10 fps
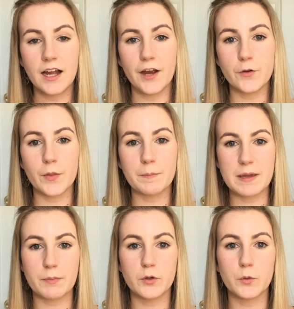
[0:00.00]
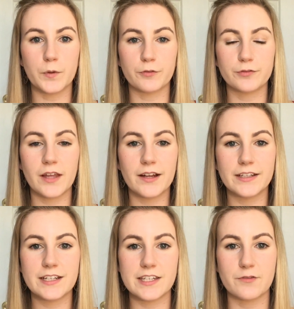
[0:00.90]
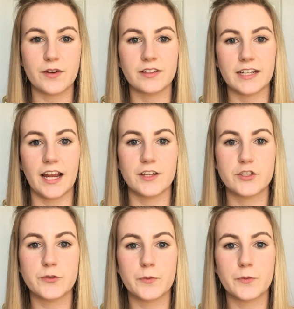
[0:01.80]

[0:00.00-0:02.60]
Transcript: I know that people who were flying definitely had to